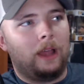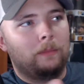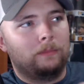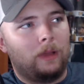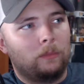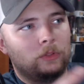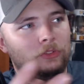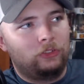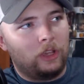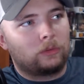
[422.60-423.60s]
I'm a
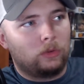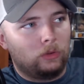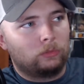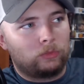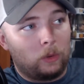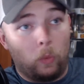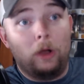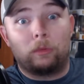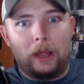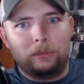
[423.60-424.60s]
general
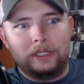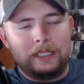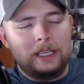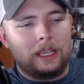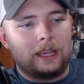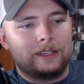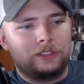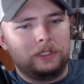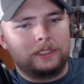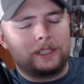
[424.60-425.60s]
well-rounded geek, I guess
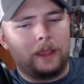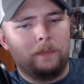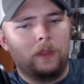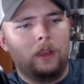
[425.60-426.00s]
you could say.